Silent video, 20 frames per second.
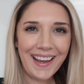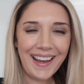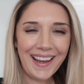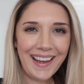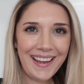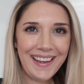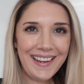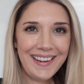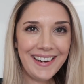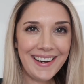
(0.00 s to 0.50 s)

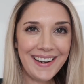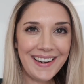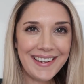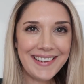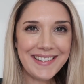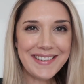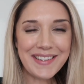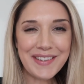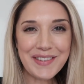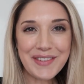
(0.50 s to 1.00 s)
Hey
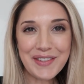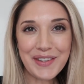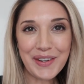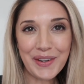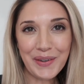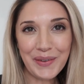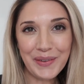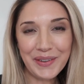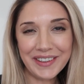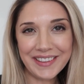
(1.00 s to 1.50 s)
guys,
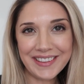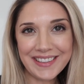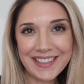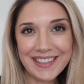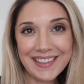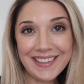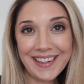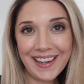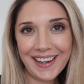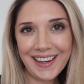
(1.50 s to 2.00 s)
so
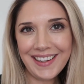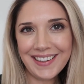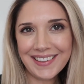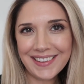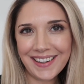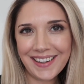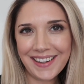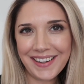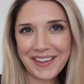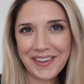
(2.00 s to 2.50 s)
tonight
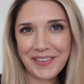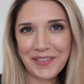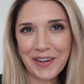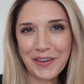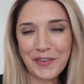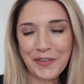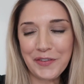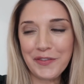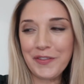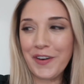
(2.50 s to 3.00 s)
I have
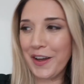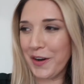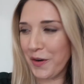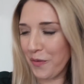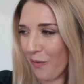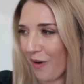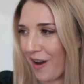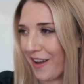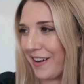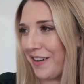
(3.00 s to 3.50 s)
a
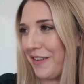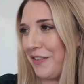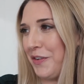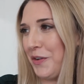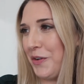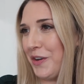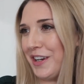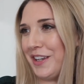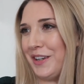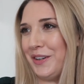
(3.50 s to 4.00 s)
fun one
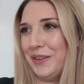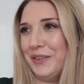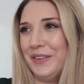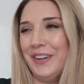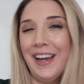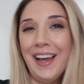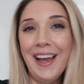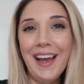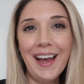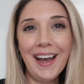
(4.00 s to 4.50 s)
for you.
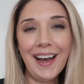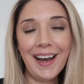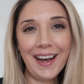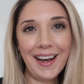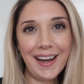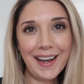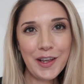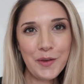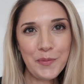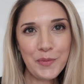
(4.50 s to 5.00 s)

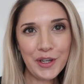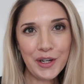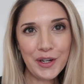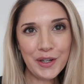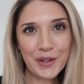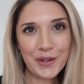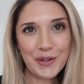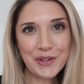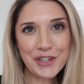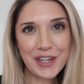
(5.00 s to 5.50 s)
I am gonna
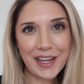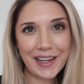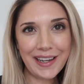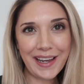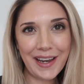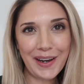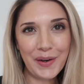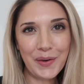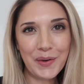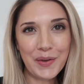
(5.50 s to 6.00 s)
go check
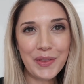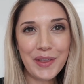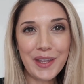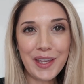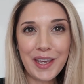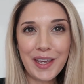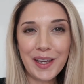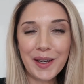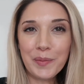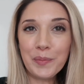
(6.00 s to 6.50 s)
out
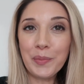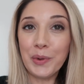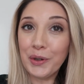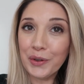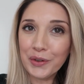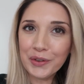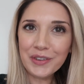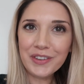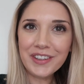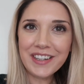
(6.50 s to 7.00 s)
the
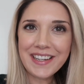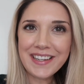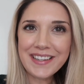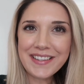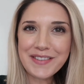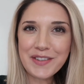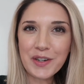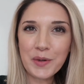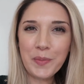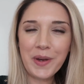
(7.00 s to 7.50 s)
Bulgari
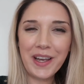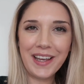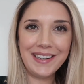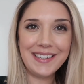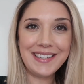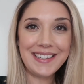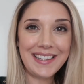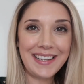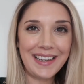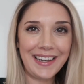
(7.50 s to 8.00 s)

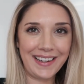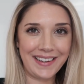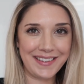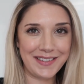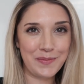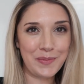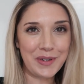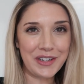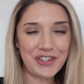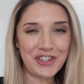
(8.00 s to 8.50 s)
Serpenti
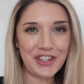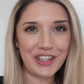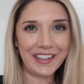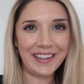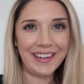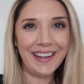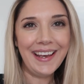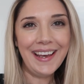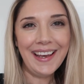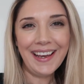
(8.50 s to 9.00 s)

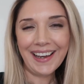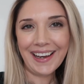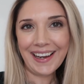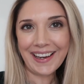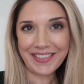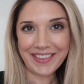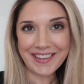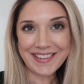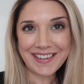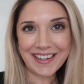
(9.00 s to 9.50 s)
exhibition
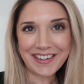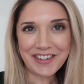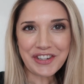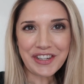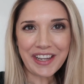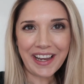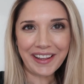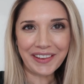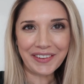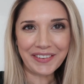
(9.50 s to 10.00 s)
at the Saatchi
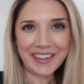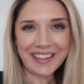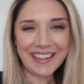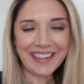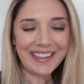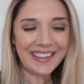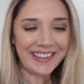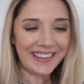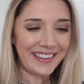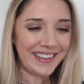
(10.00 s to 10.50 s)

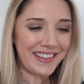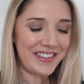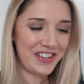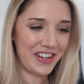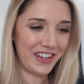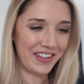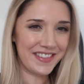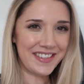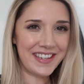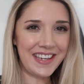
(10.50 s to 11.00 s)
Gallery in
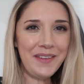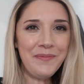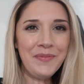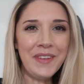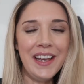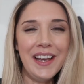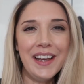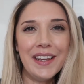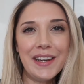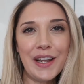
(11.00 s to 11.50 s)
Chelsea.
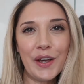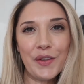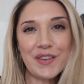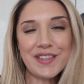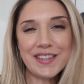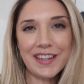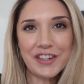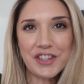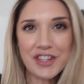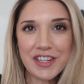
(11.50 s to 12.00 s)
Now the
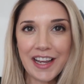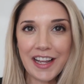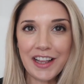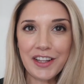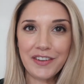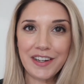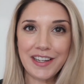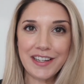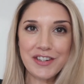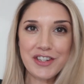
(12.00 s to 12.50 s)
Saatchi
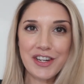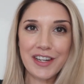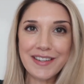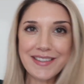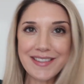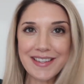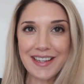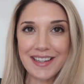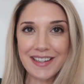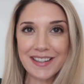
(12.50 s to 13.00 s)
Gallery in
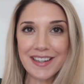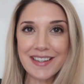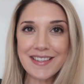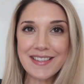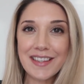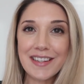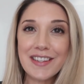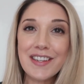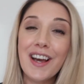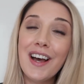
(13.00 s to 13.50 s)
Chelsea
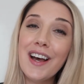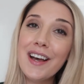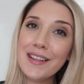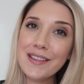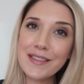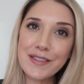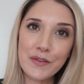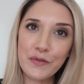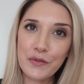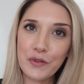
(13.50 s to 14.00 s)
does
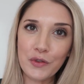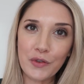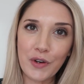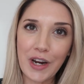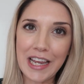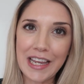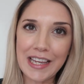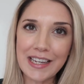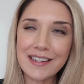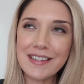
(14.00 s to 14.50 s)
tons of
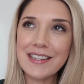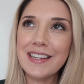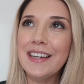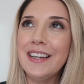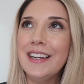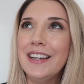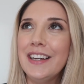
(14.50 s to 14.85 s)
great